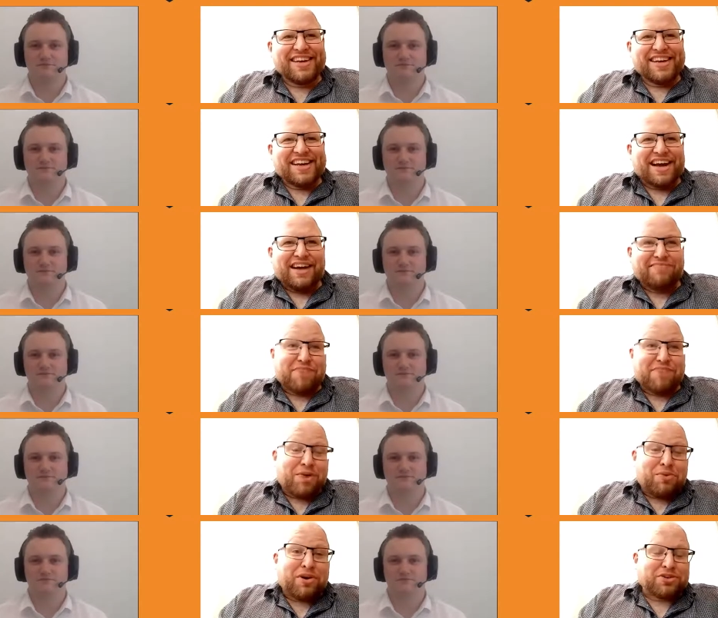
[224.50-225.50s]
Speaker 1: I, I,
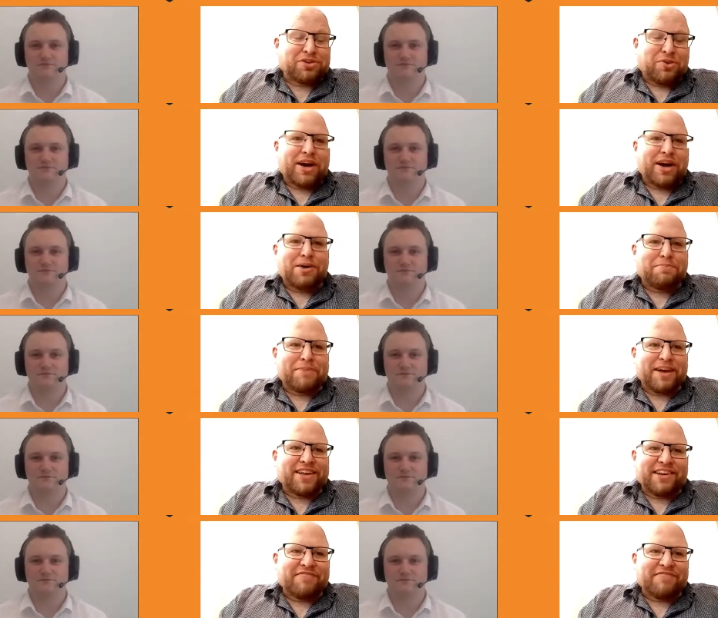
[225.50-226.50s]
was quite
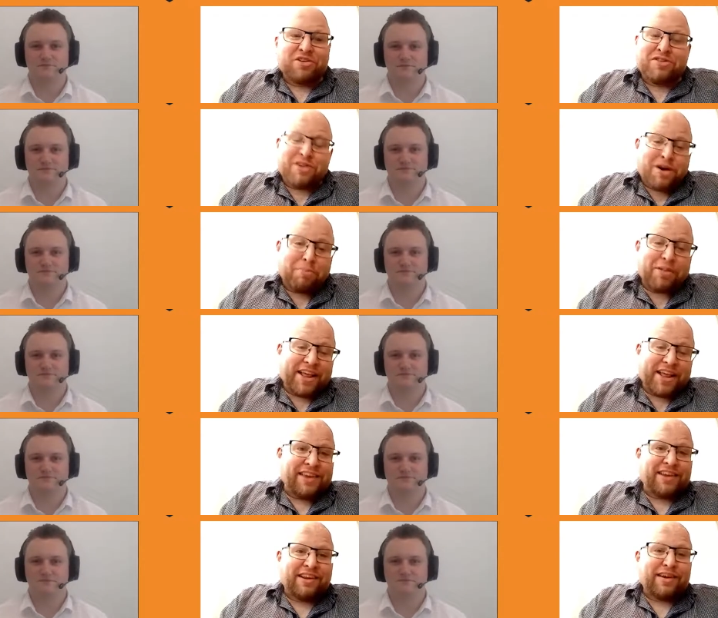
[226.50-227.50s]
competitive and not
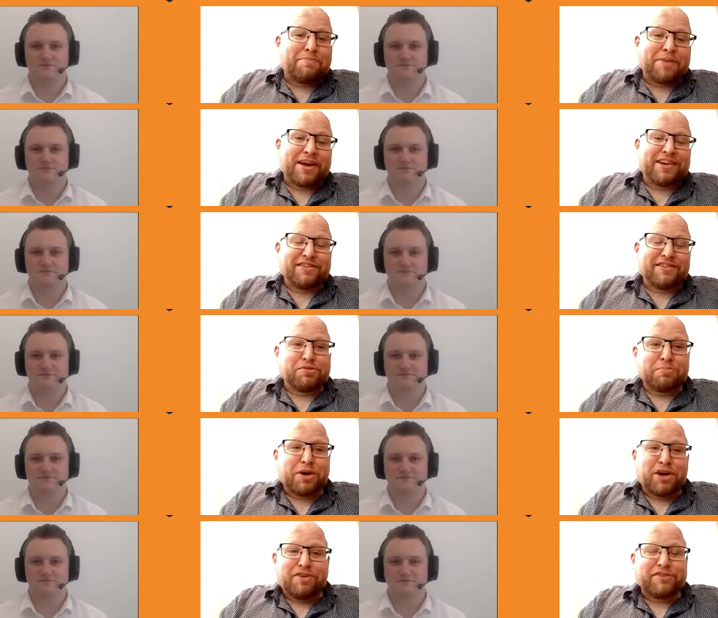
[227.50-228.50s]
playing competitive
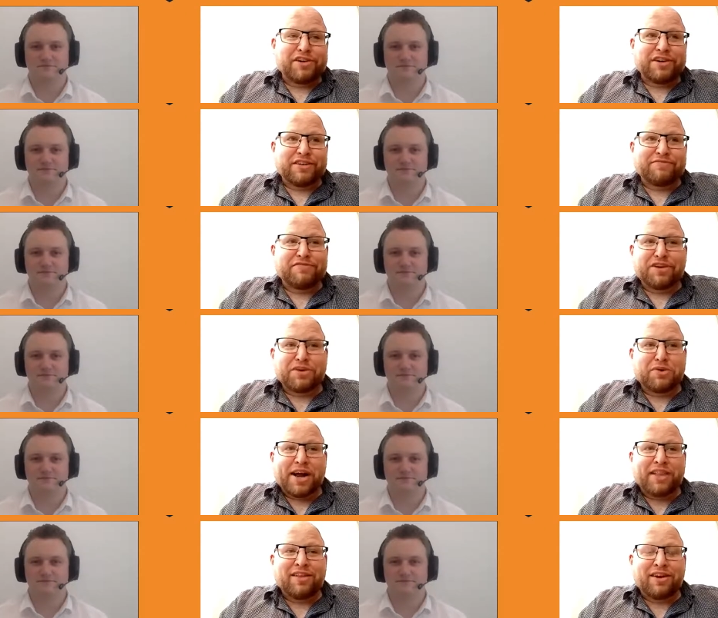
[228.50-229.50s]
sport for, for
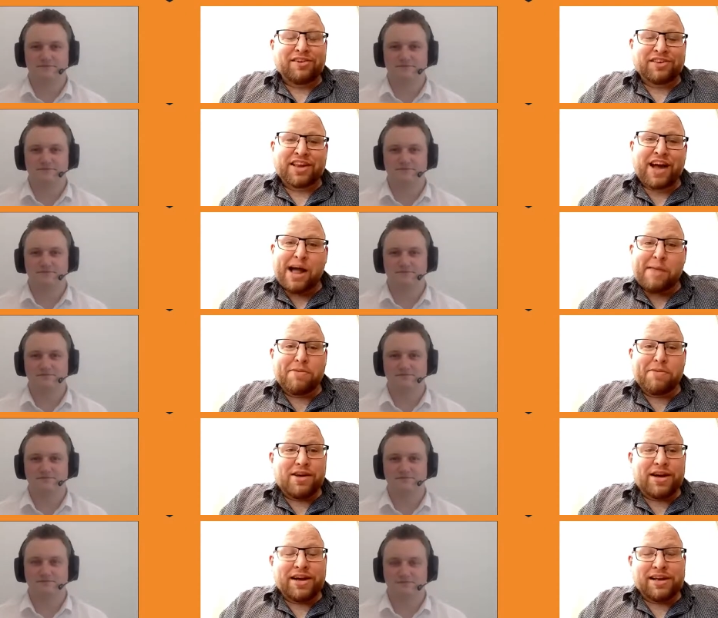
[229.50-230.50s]
quite a long time.
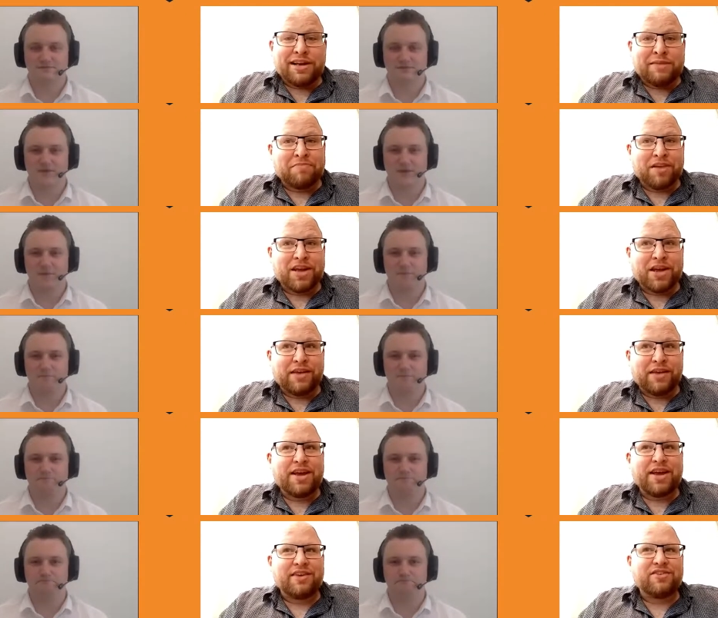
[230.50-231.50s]
Um, yeah. it,
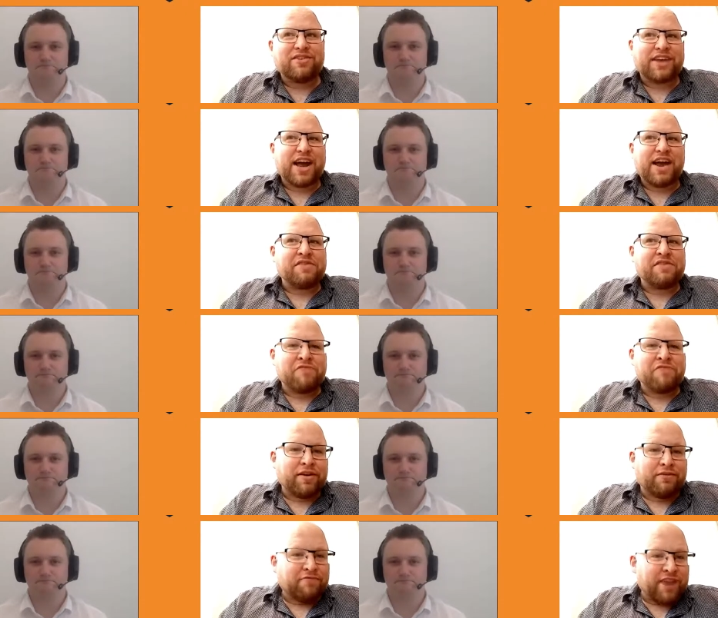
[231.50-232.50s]
it, just kind of
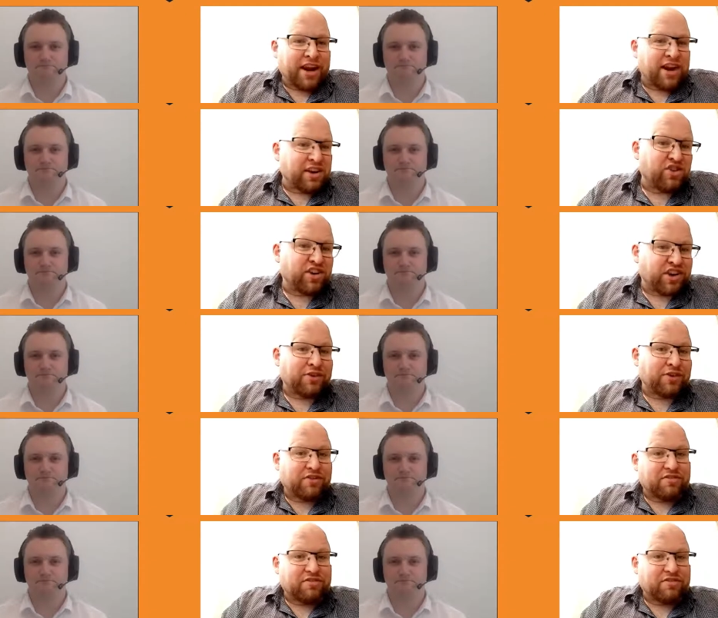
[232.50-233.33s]
re- reintroduced